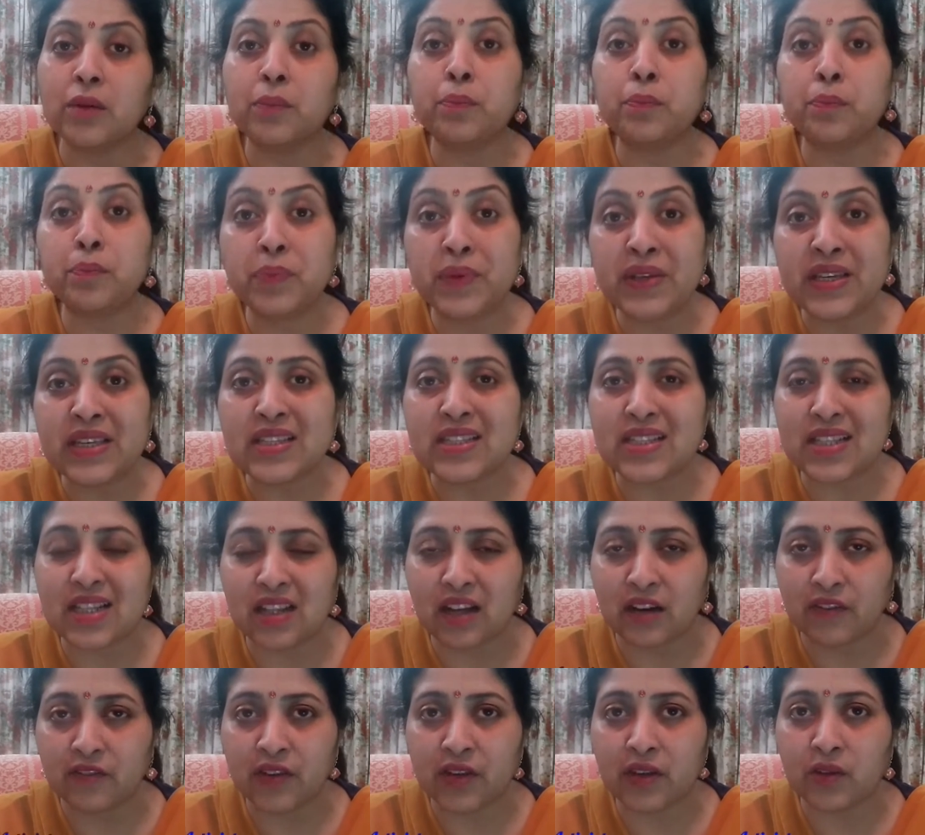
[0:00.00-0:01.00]
a
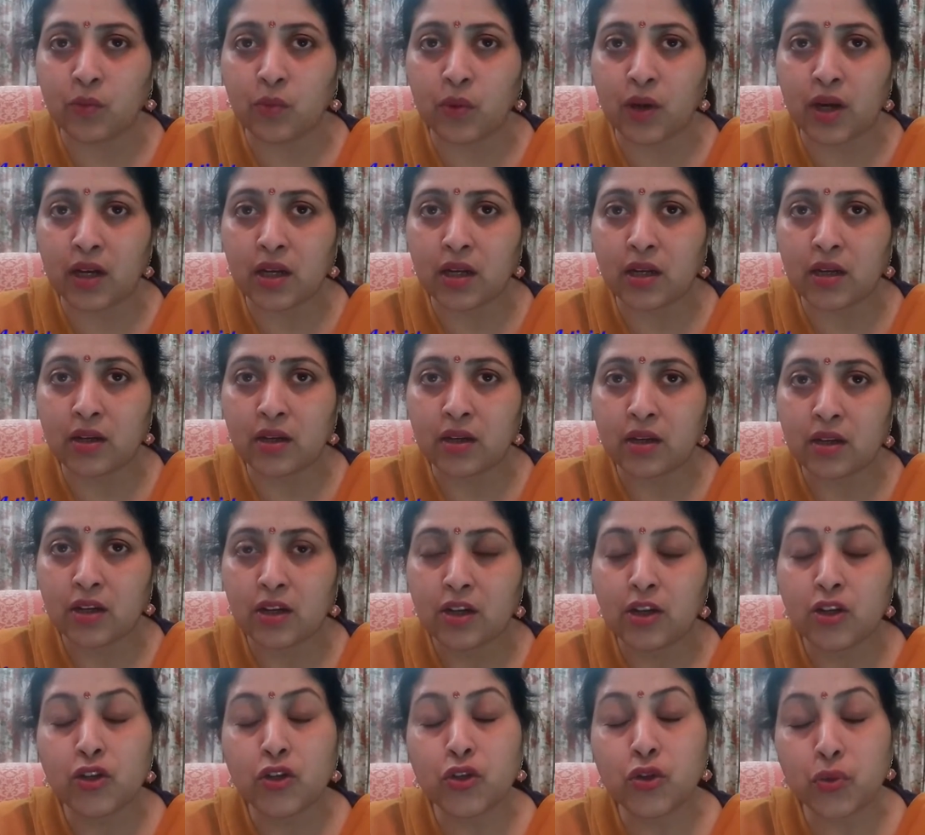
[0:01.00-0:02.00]
peace-loving one,
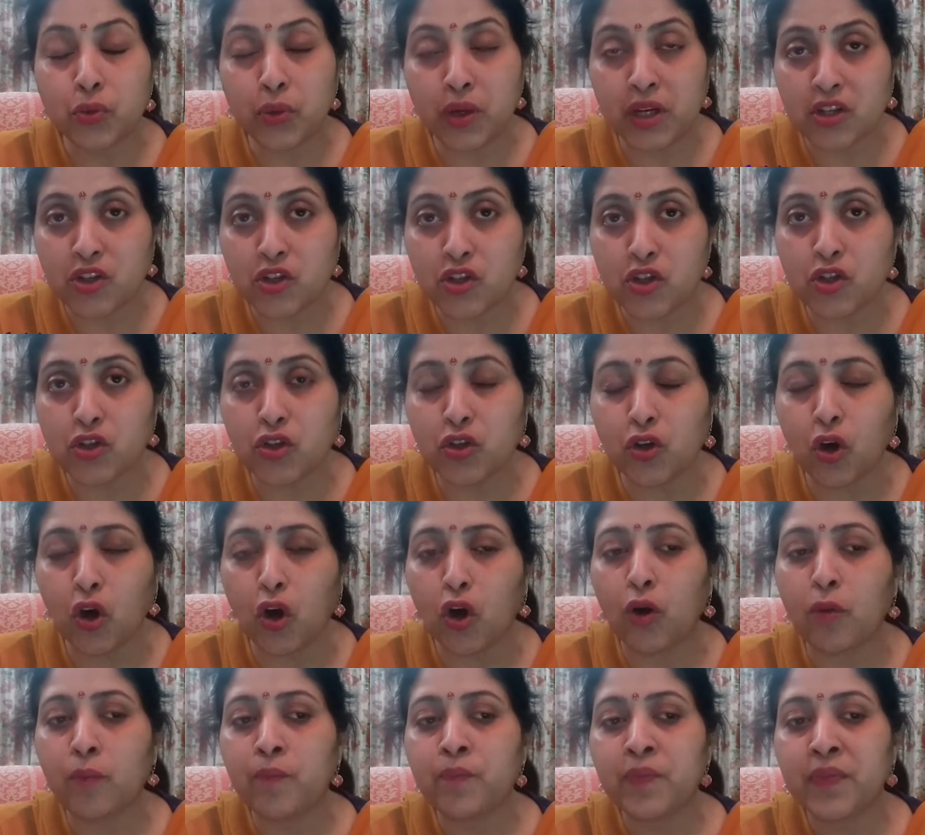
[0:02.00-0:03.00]
to
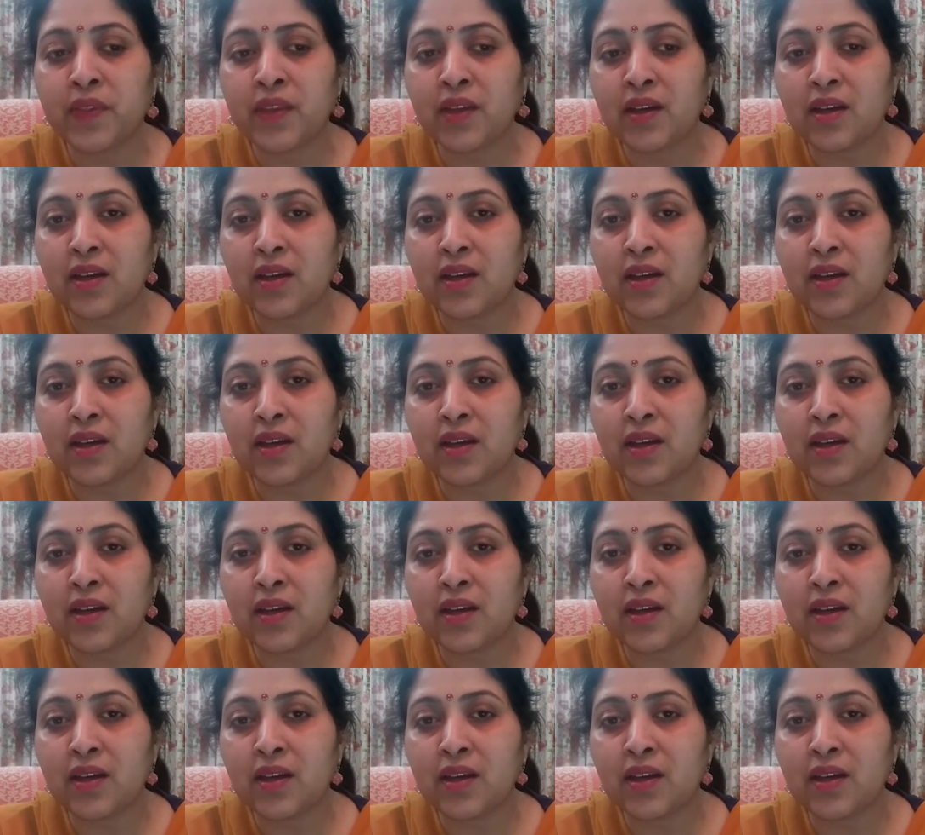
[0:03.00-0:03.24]
ensure